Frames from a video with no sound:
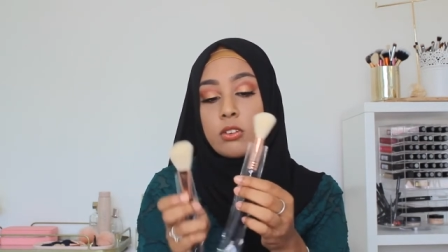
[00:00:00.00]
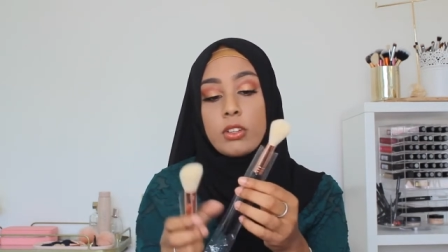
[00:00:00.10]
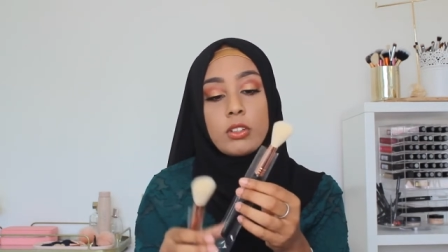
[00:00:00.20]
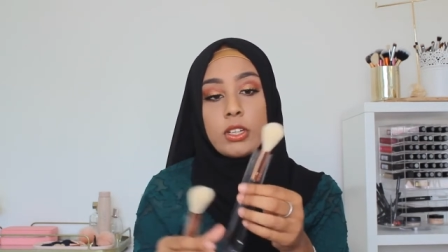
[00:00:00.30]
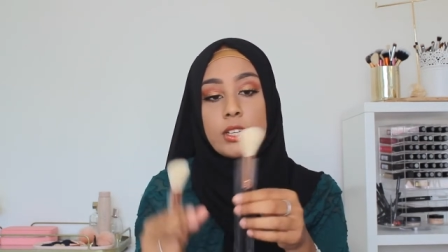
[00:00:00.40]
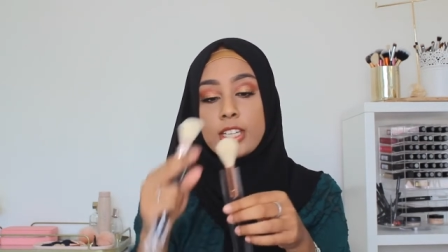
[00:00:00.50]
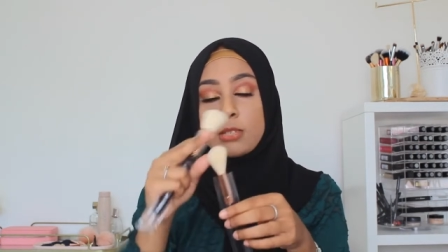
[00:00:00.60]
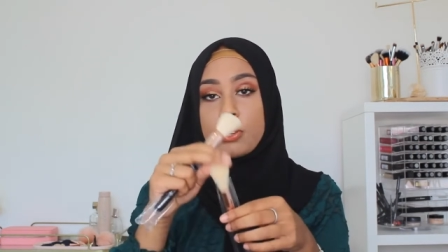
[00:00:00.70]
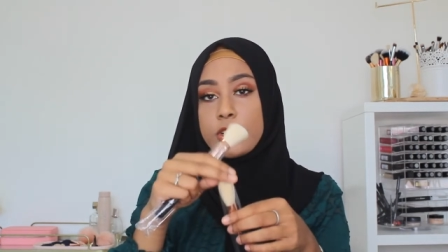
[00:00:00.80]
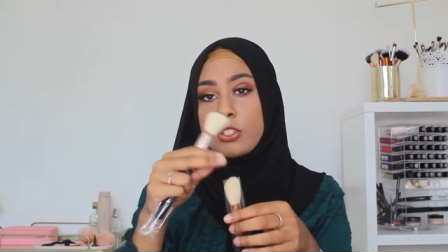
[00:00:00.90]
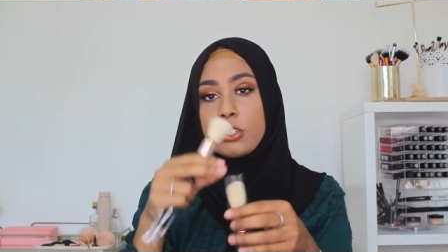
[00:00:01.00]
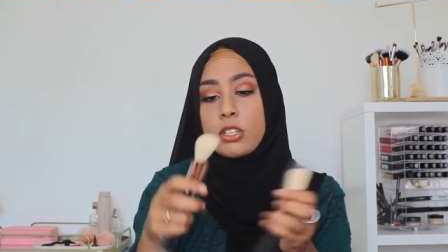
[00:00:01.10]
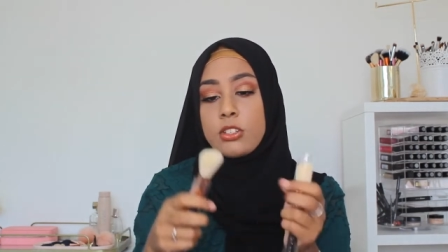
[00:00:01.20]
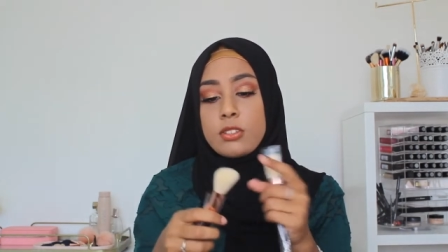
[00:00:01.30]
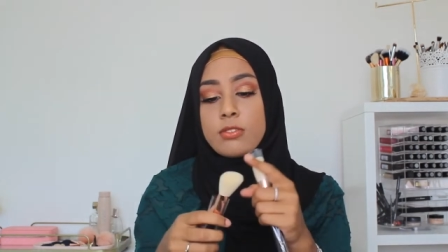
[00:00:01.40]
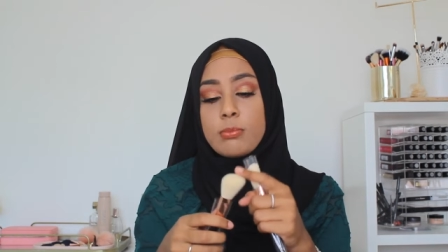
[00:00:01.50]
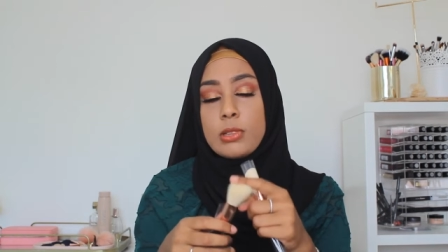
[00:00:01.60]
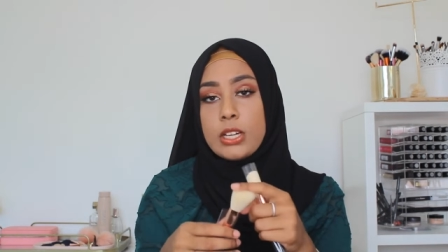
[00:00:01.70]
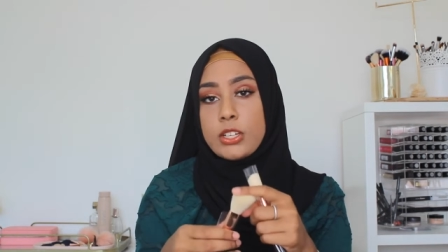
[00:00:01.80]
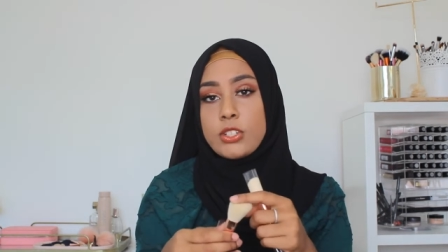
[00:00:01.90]
Really nice brushes, you can use them for
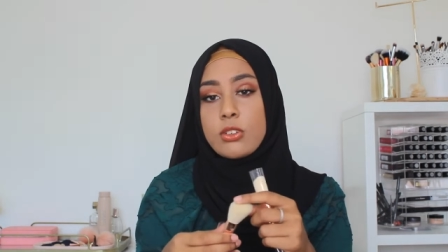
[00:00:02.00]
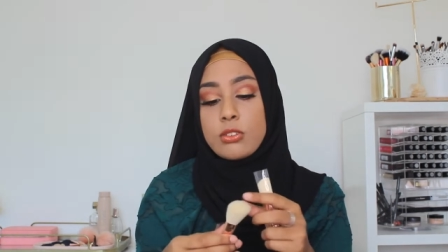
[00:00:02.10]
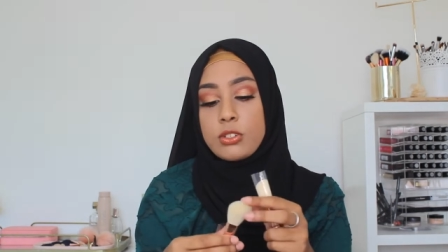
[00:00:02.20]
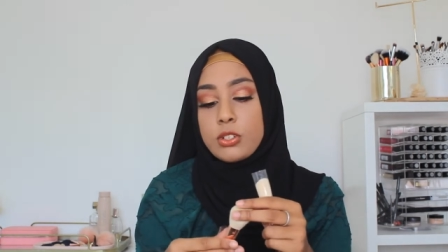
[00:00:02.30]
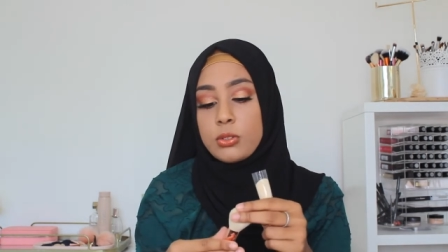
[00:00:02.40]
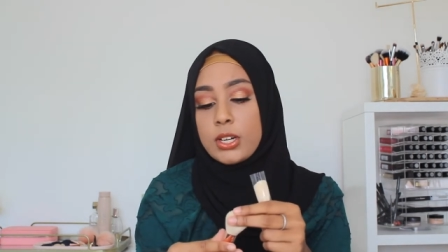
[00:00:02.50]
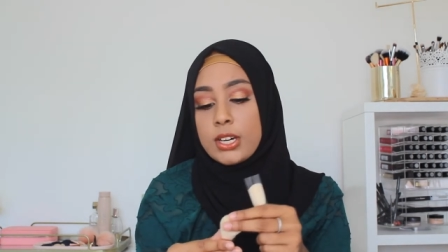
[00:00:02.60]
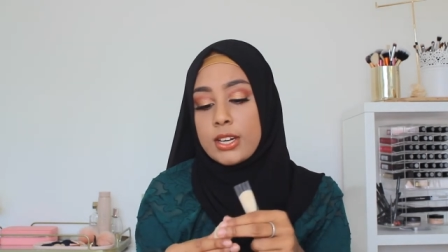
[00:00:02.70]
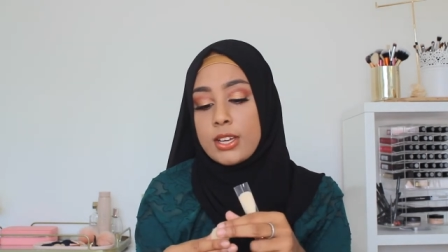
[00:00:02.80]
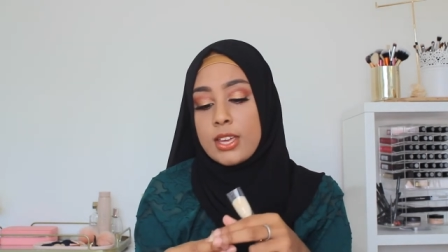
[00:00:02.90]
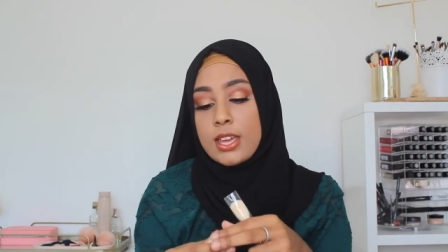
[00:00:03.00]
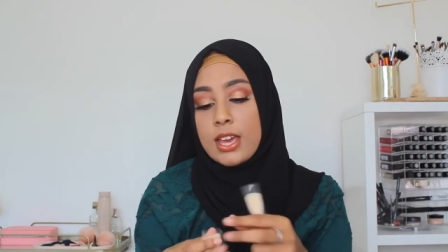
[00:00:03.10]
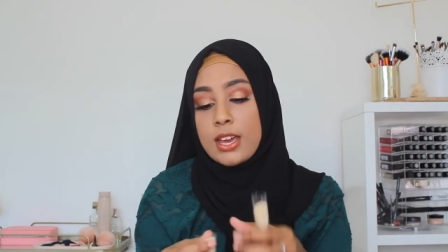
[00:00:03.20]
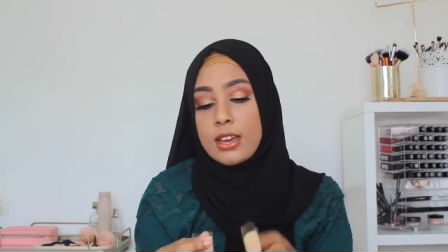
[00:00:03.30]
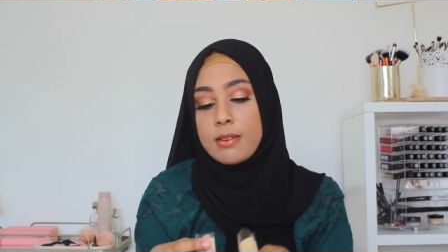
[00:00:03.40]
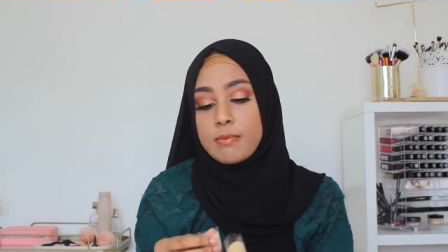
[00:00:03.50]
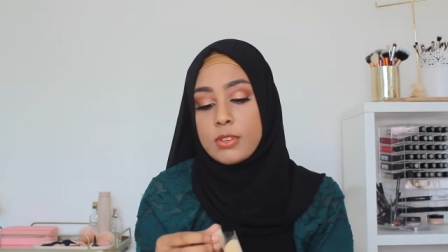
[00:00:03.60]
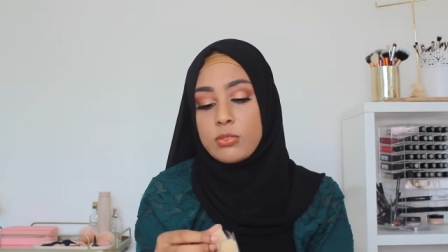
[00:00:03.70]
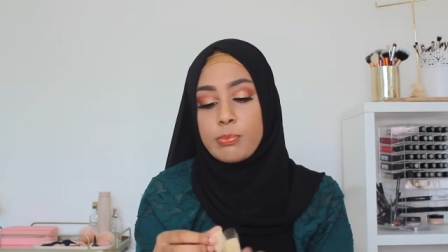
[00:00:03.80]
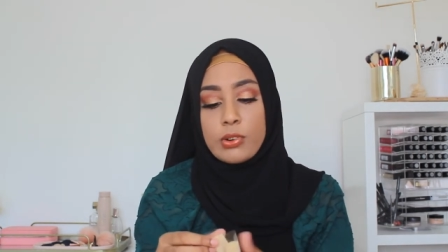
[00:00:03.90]
blush, contour, um,
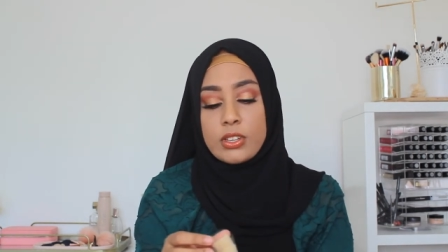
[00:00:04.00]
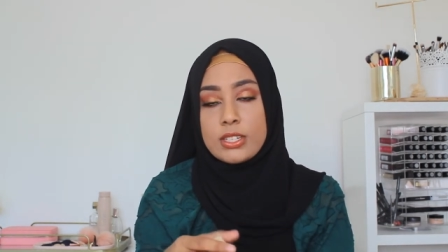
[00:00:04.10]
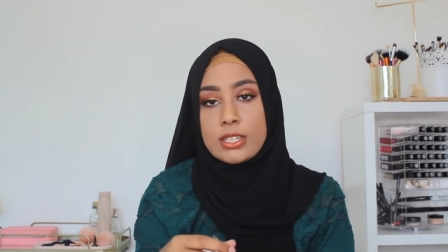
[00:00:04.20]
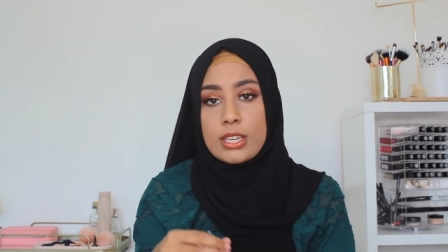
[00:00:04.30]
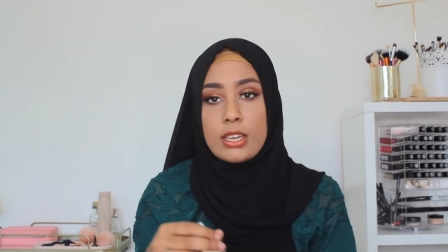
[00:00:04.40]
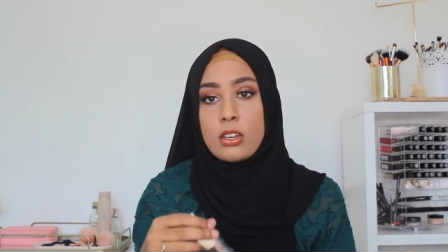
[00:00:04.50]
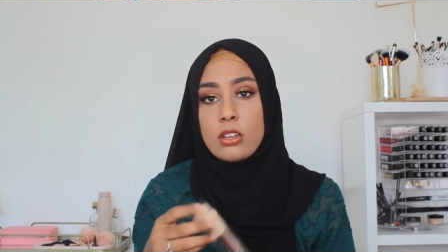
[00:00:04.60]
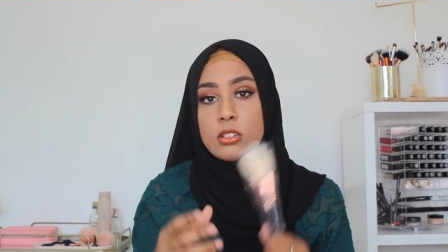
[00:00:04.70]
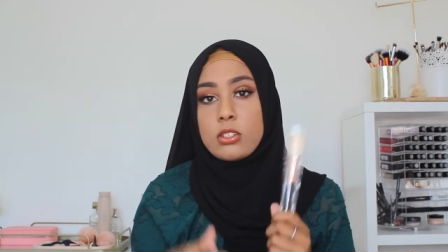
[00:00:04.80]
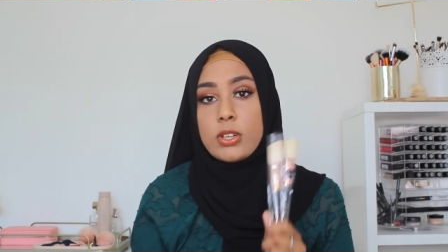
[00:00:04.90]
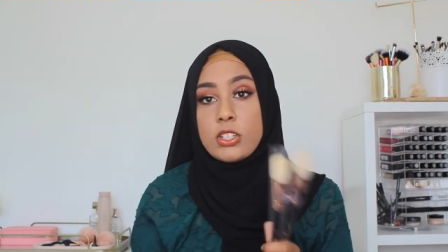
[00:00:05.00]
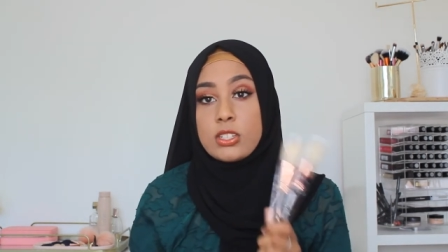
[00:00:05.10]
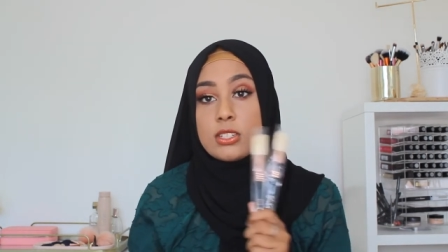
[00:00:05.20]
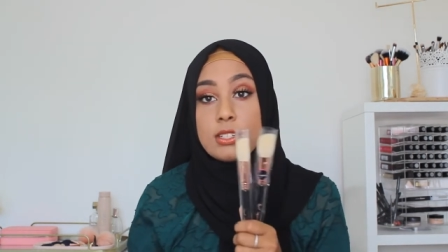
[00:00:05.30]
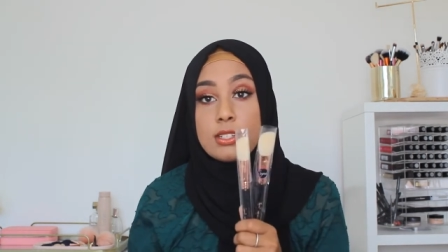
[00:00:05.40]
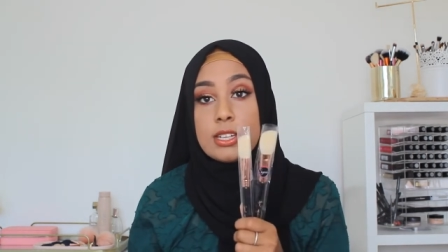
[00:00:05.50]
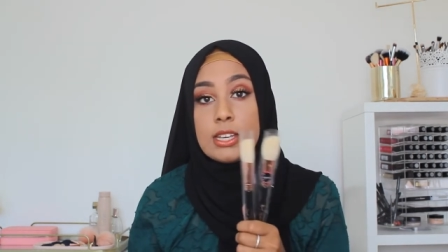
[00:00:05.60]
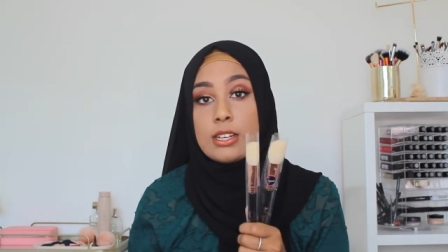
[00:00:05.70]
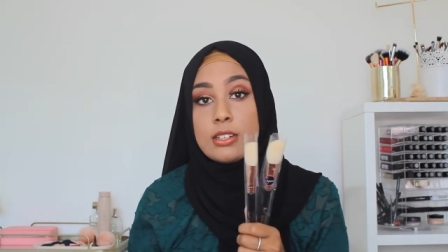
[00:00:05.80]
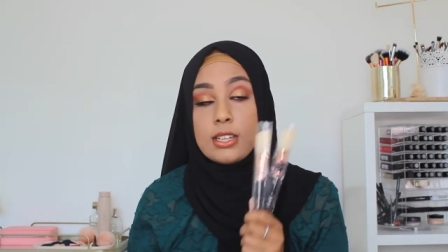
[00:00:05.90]
bronzing, so I just did
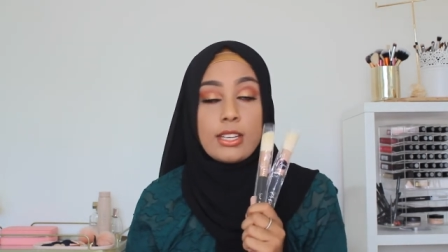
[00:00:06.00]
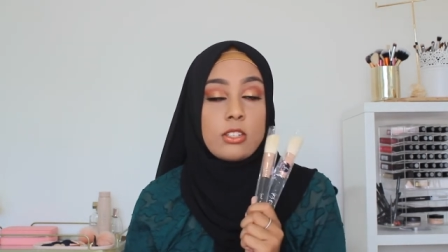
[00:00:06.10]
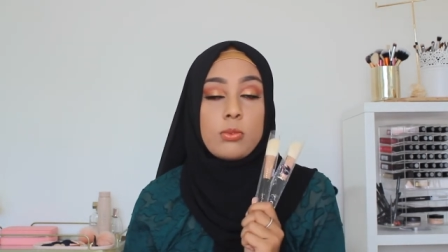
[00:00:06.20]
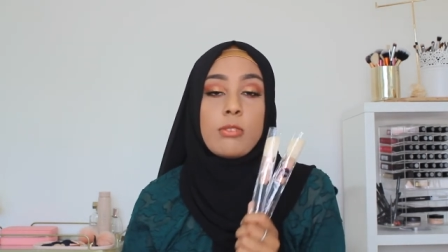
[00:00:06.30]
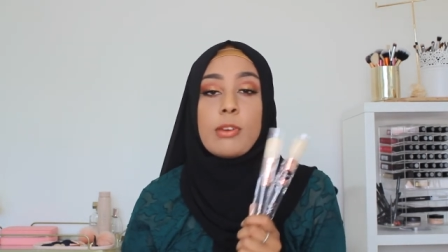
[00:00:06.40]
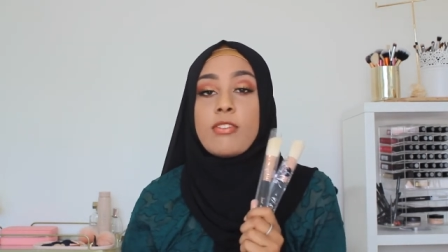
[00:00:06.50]
need, like it's one of